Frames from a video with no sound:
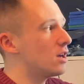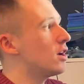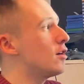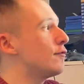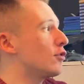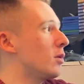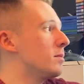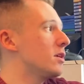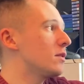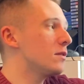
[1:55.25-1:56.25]
from
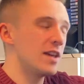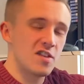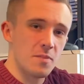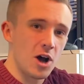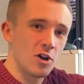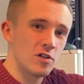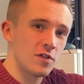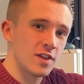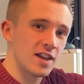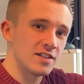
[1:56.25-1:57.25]
this part of the
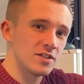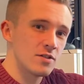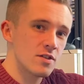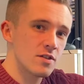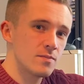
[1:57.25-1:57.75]
sentence.